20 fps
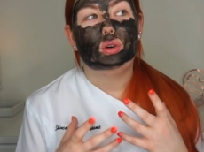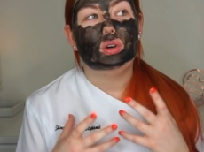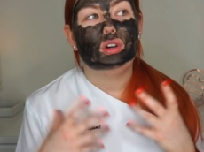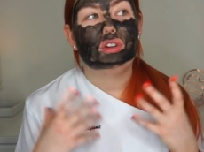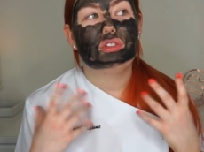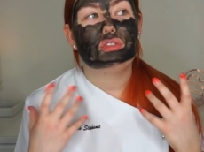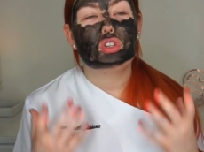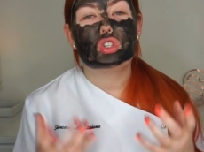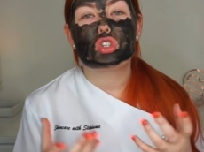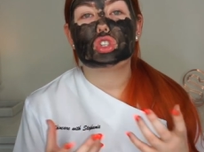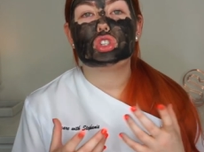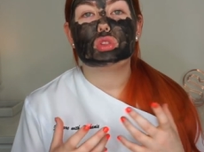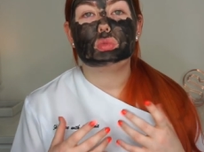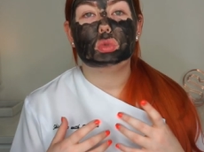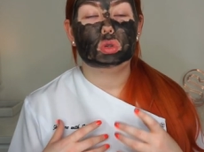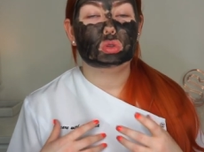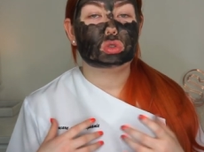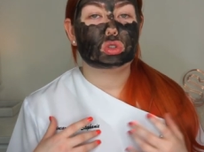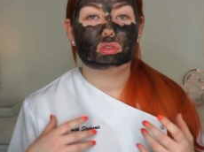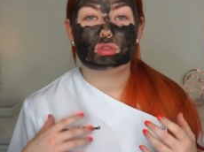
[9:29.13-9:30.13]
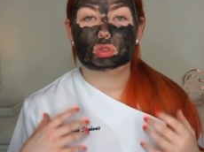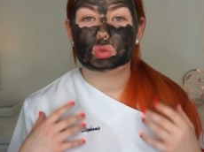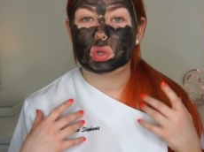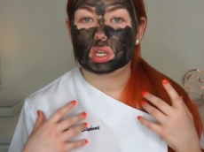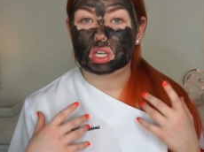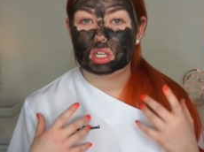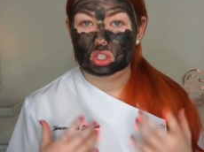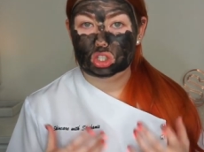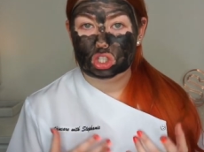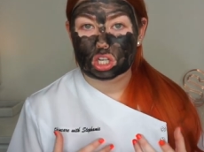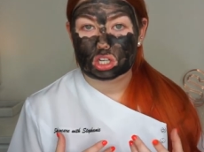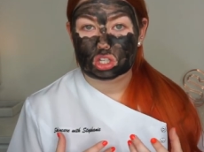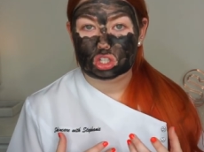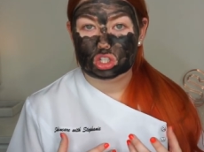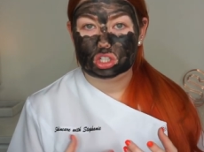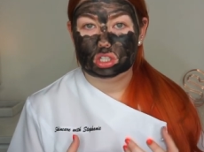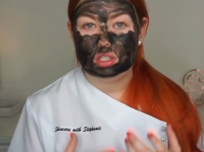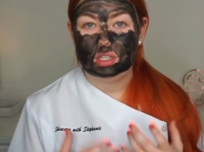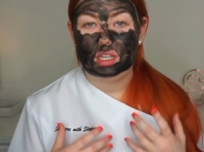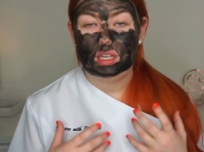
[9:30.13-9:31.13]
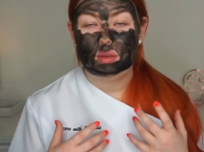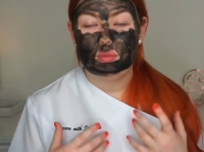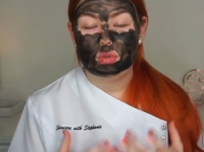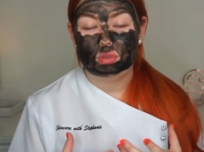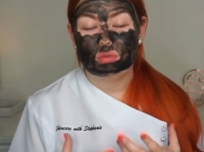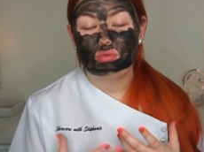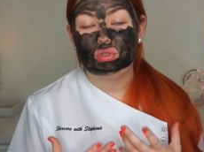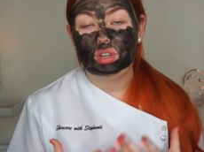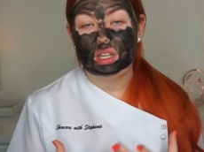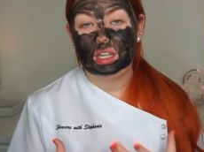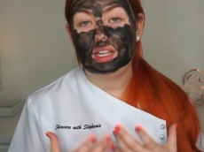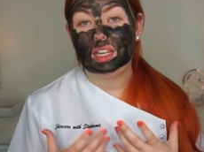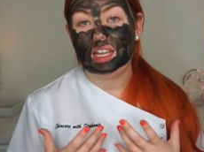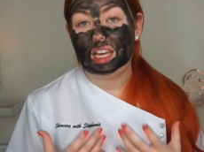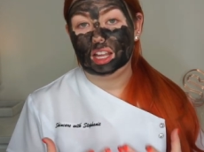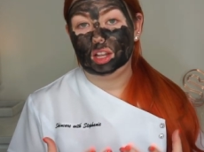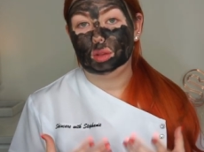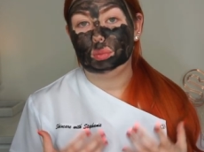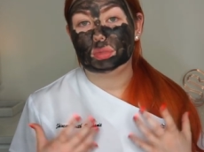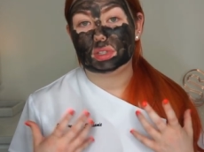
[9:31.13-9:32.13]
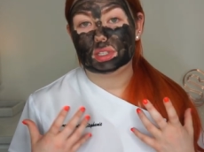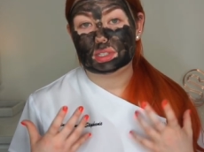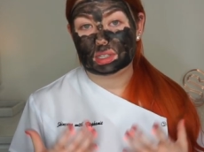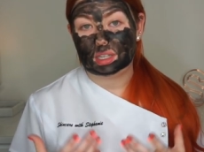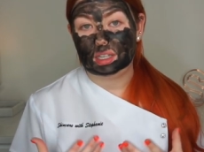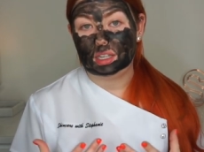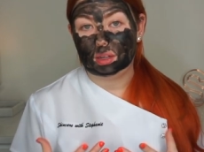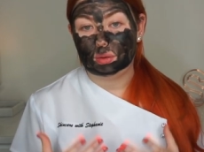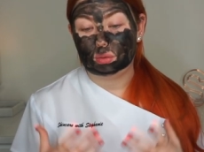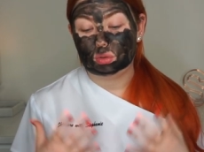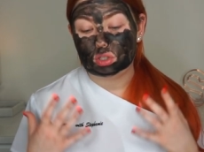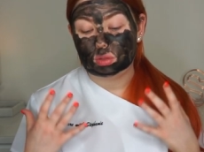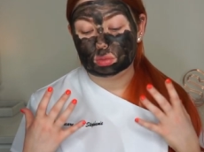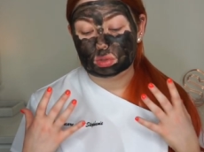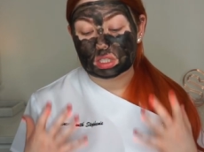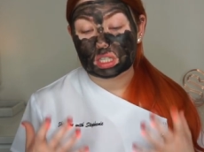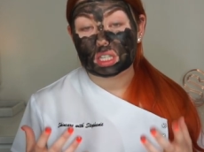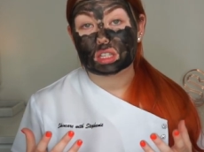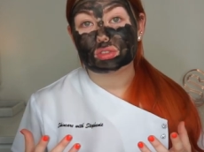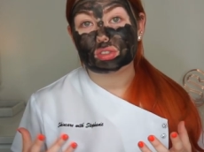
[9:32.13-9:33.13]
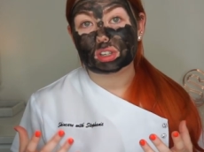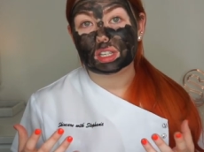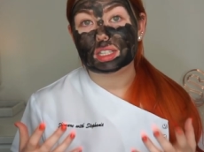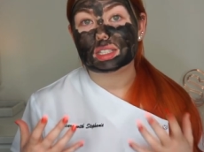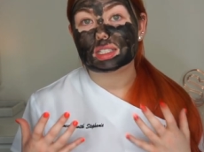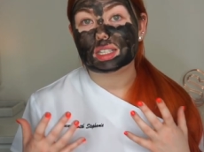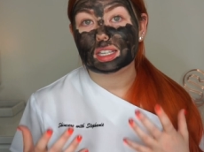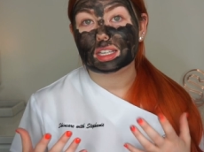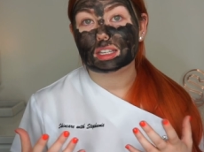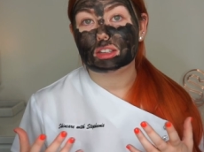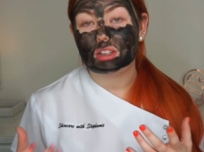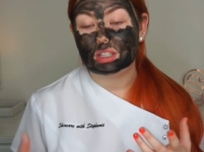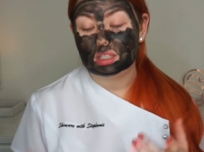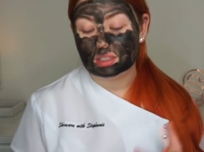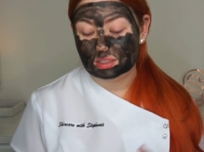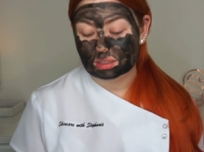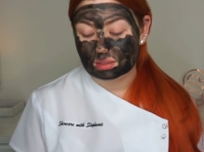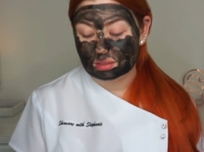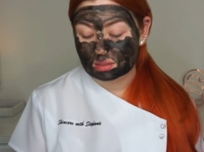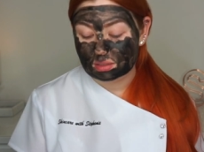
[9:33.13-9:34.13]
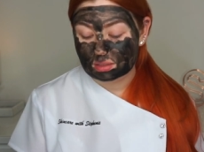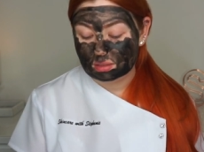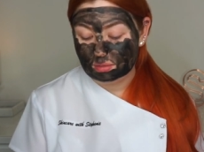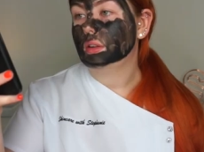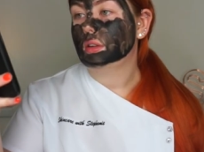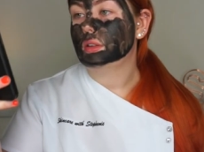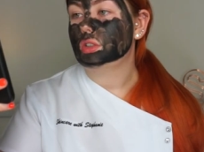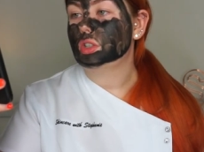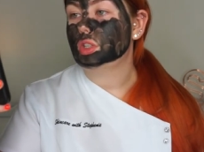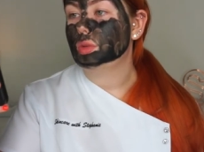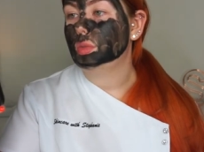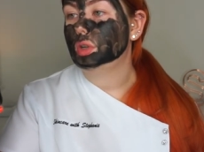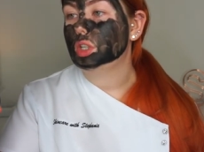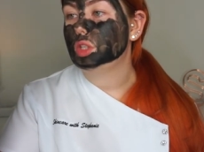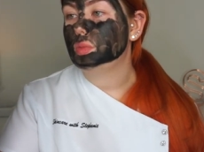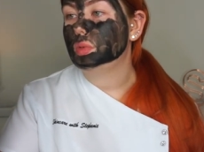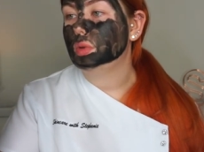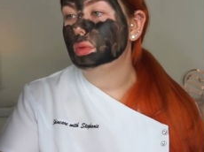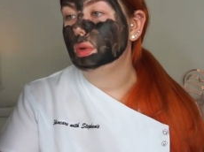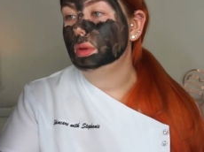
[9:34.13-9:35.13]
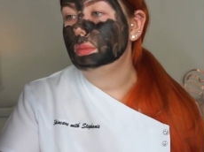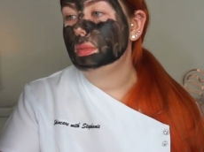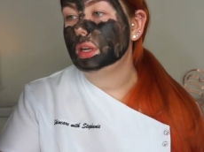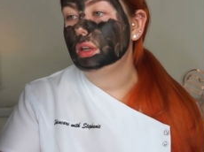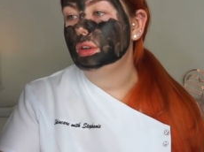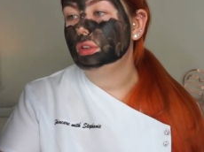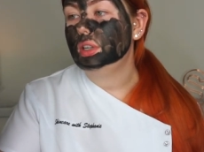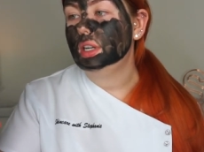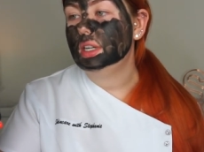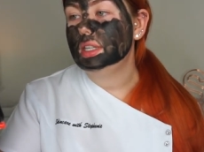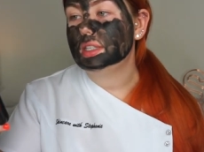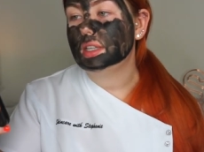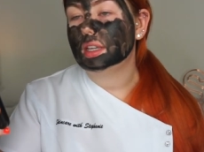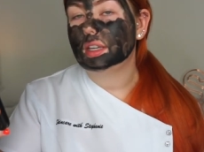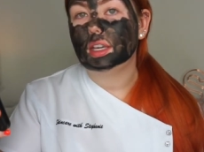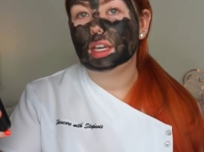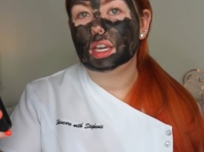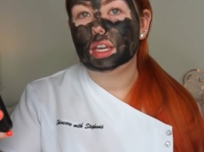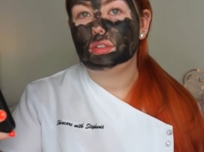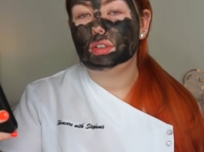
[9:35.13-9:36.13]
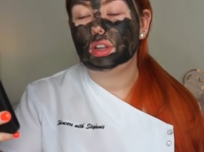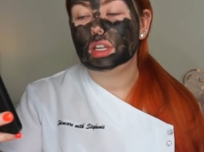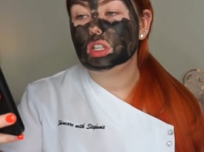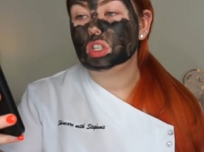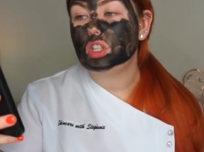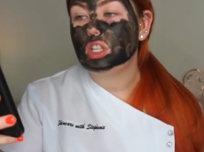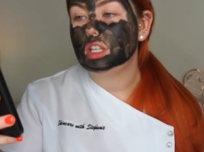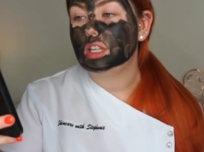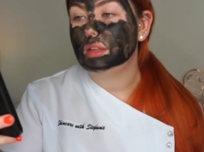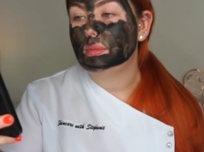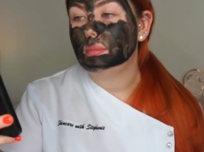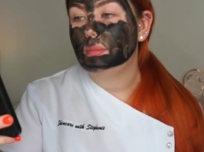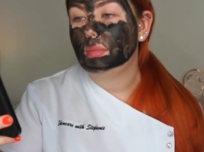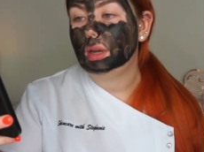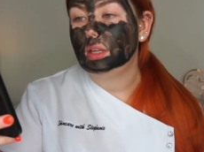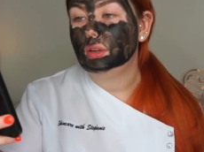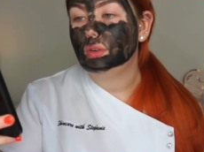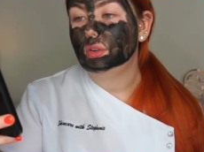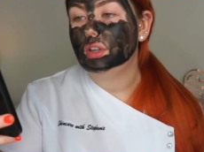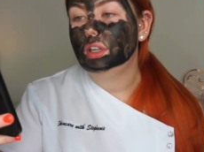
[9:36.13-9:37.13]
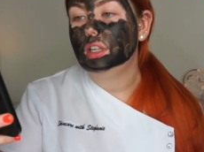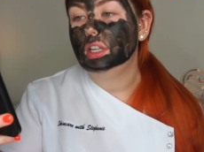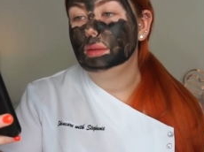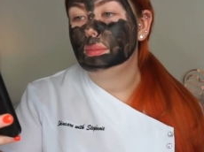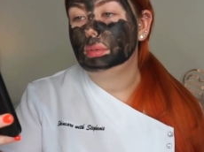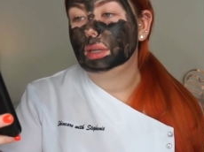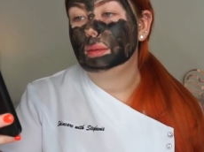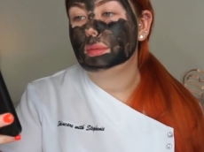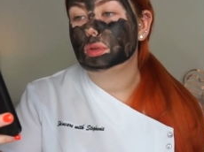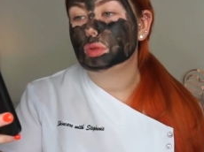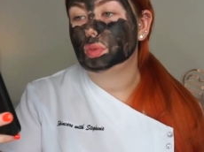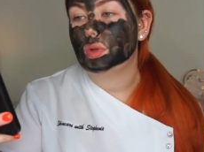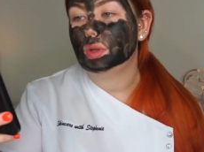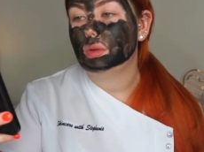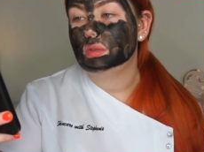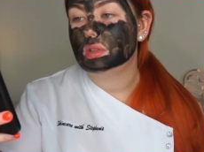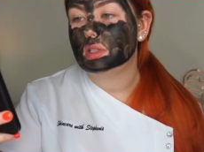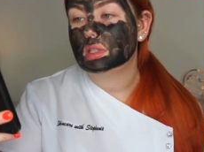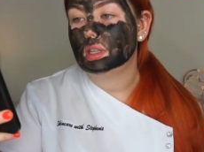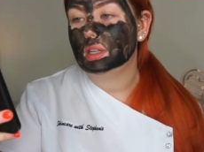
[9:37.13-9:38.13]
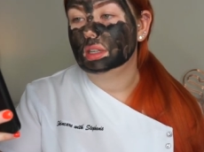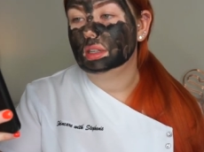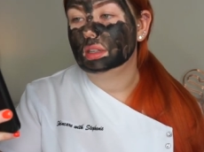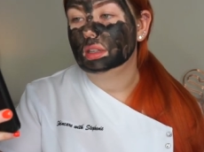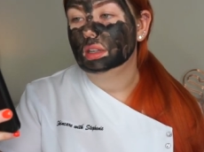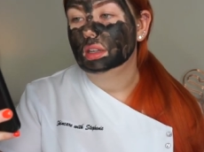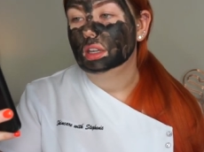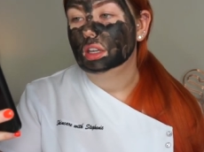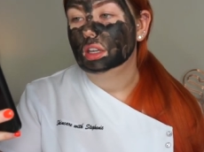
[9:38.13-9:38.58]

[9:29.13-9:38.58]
If you're just someone who suffers with congestion, it will really help the skin out. So it's a great ingredient. Someone's put, with my ordinary skincare regime, my oily, blemish-prone skin